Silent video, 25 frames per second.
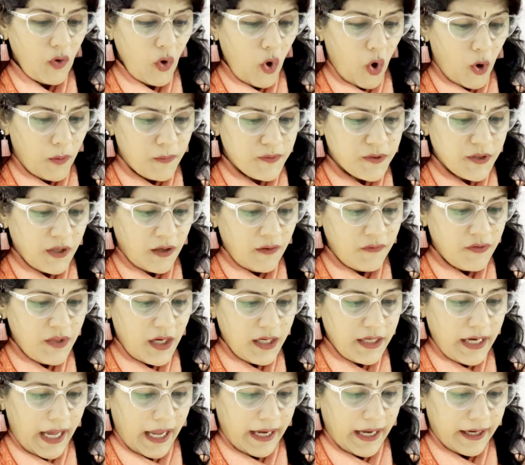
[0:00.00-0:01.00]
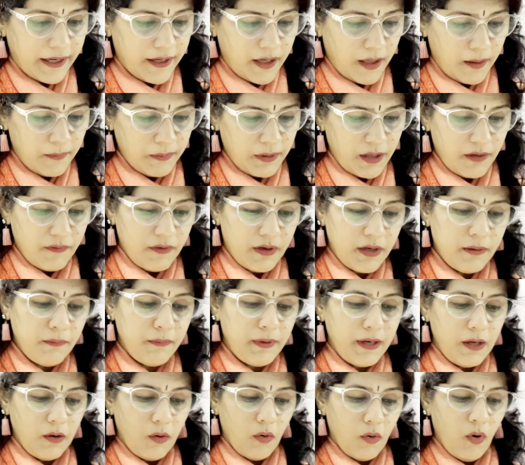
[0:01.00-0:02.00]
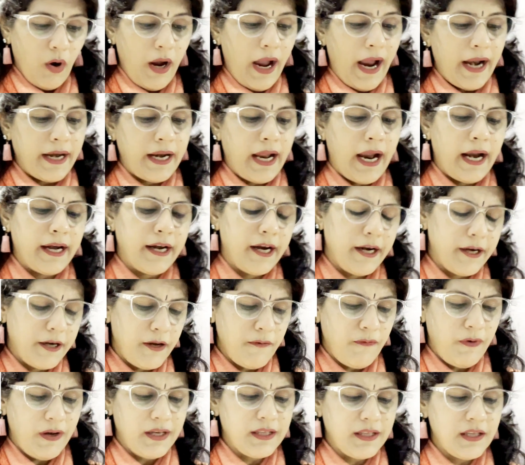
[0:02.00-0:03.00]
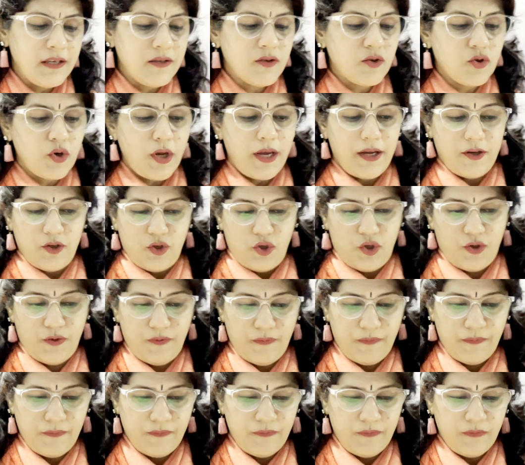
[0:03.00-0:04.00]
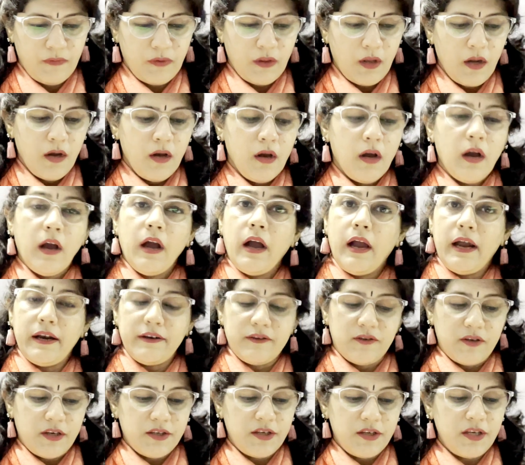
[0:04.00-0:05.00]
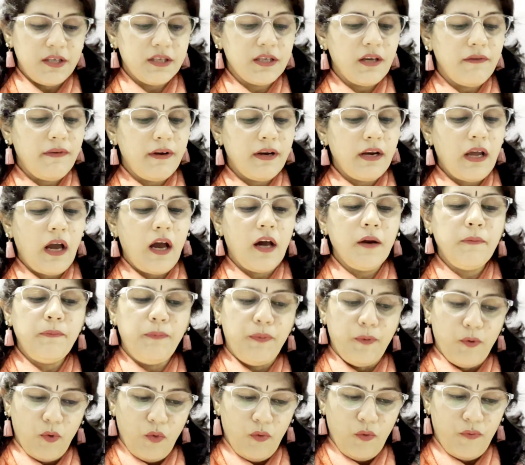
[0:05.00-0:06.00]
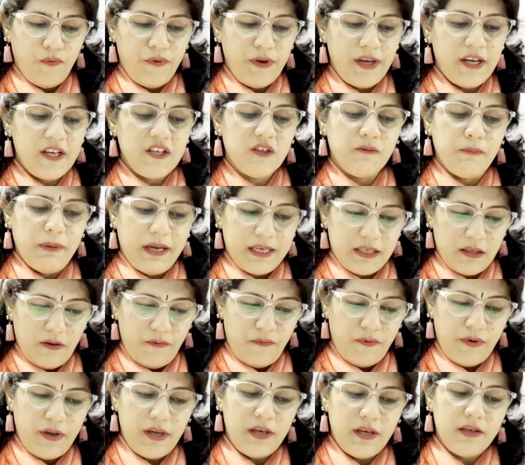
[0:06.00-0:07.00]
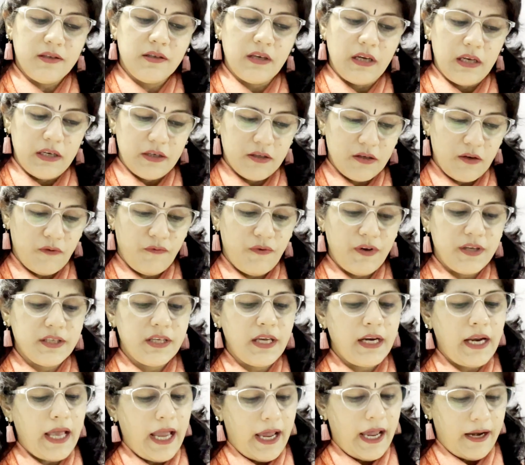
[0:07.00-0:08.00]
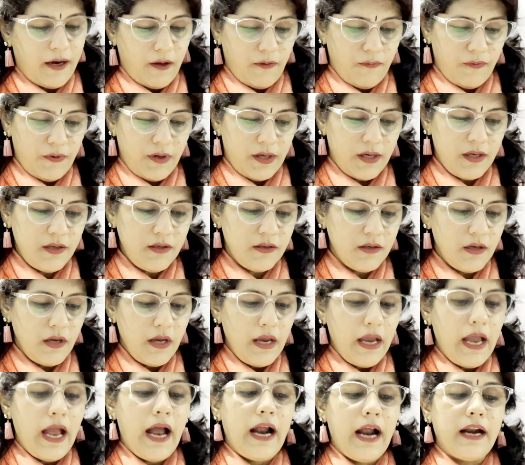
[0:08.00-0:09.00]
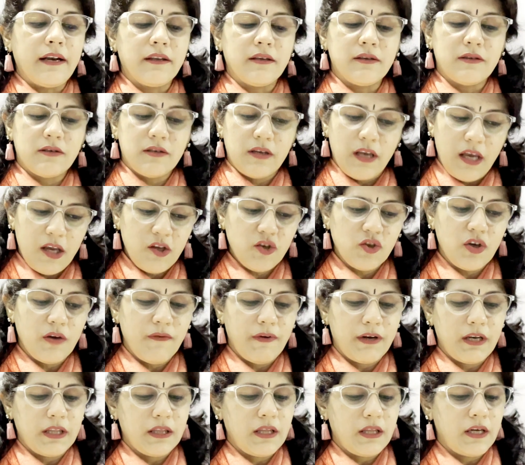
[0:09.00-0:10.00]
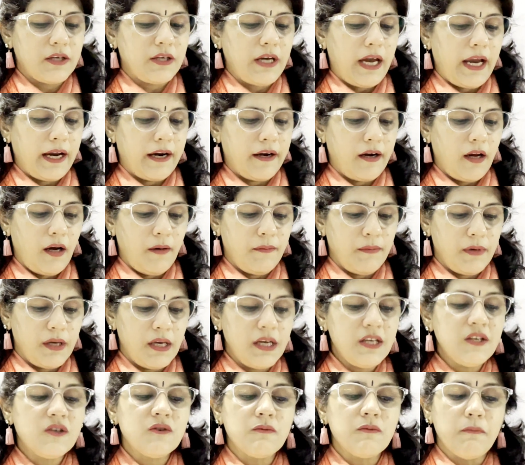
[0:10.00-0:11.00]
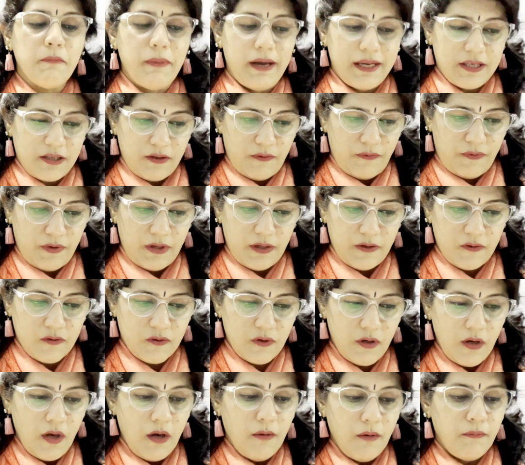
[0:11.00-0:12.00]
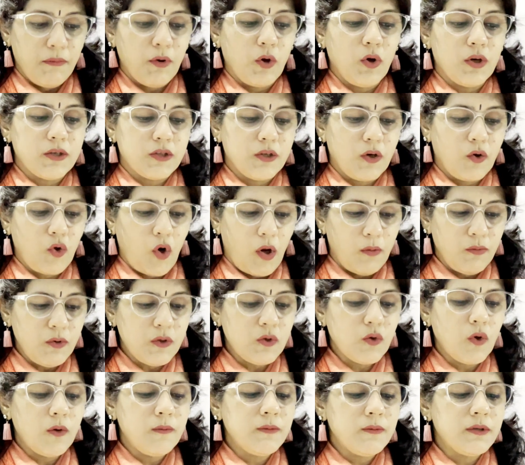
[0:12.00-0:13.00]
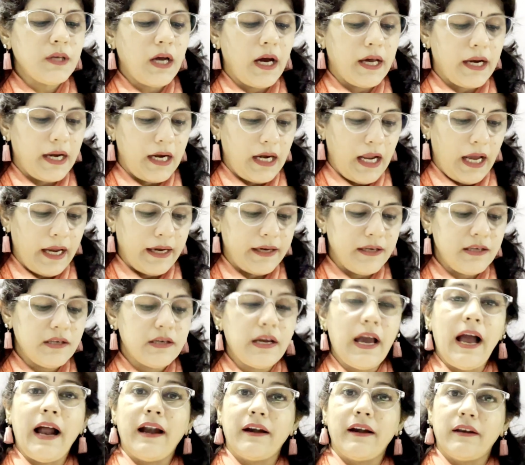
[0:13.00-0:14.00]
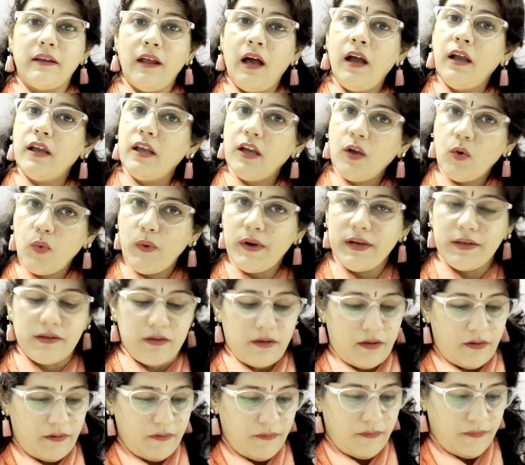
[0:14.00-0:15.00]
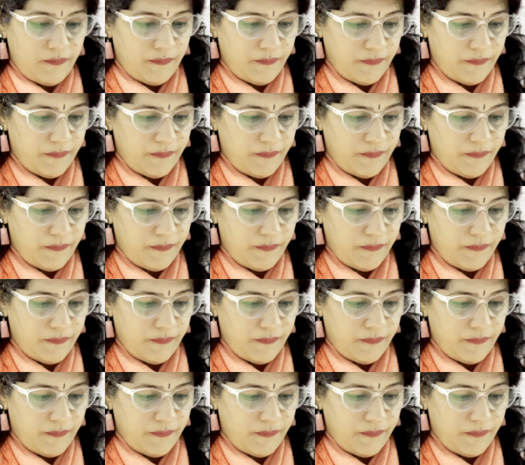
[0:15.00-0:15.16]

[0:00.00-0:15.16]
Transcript: observe the diagram given below and identify the stage. And stages given are prophase, metaphase, interphase and anaphase. And the stage given in the diagram is metaphase because the chromosomes are aligned at the equator.